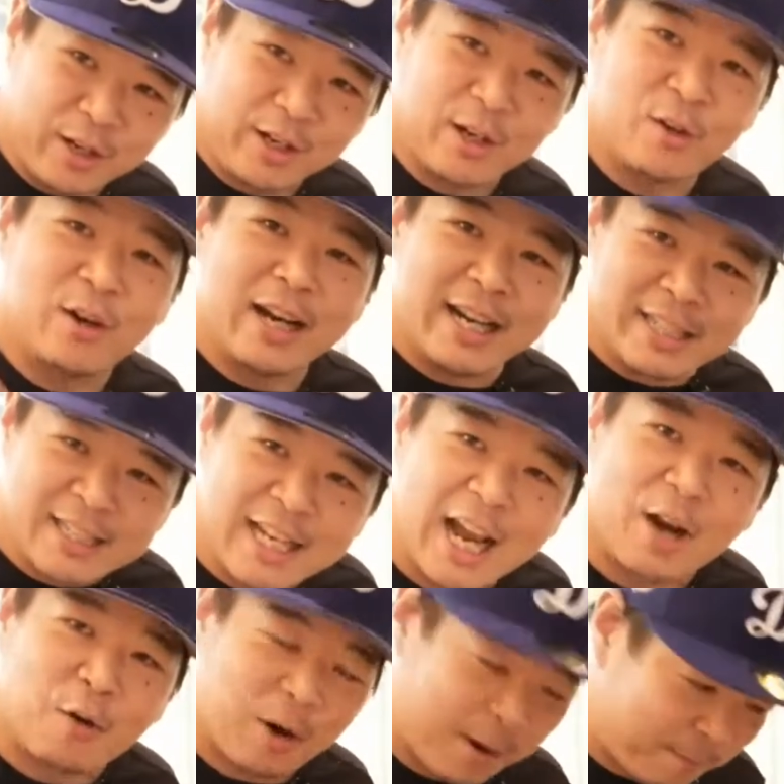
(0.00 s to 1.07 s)
you know,
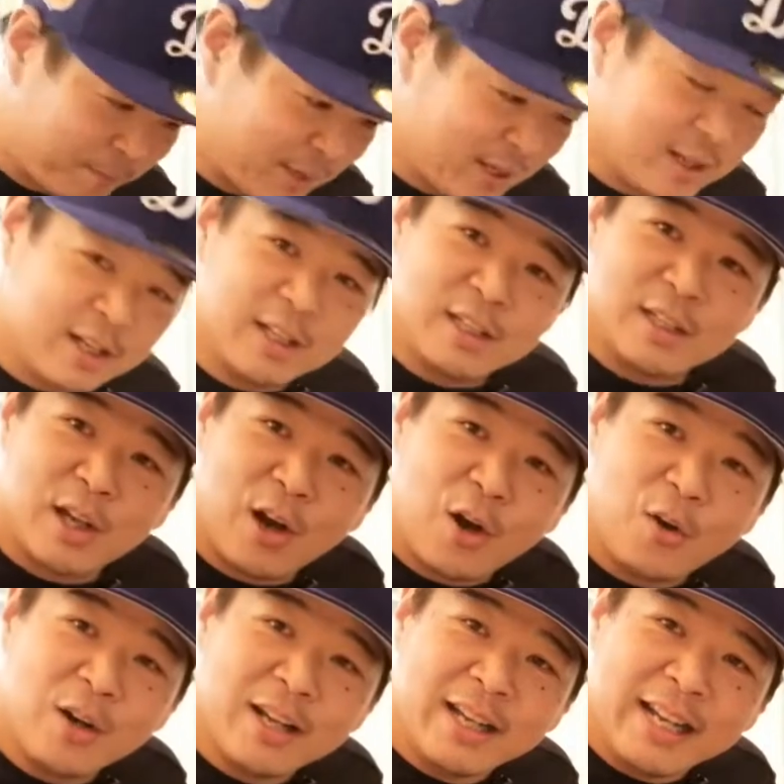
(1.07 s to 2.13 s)
etc.
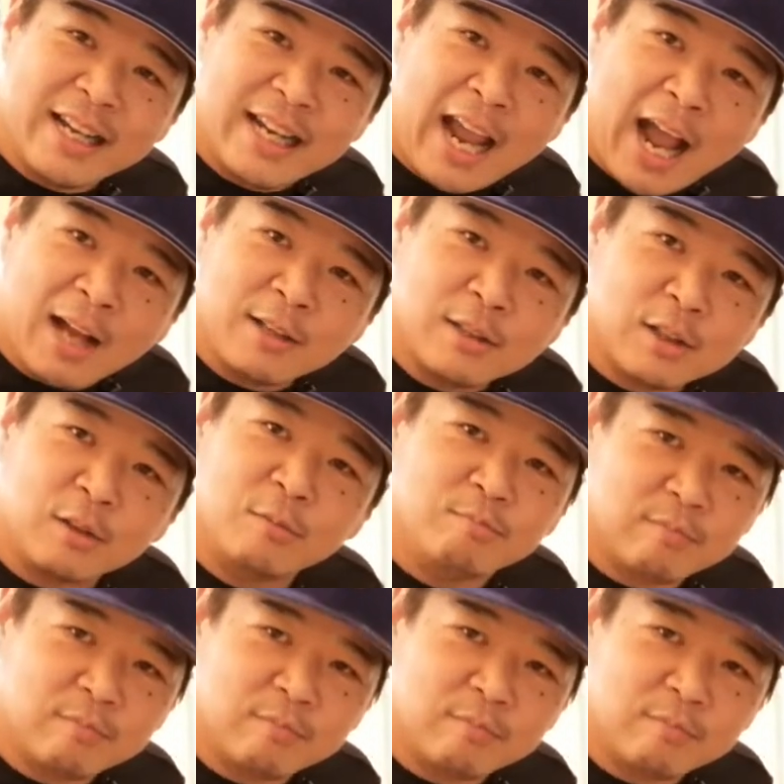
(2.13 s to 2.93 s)
So yeah, so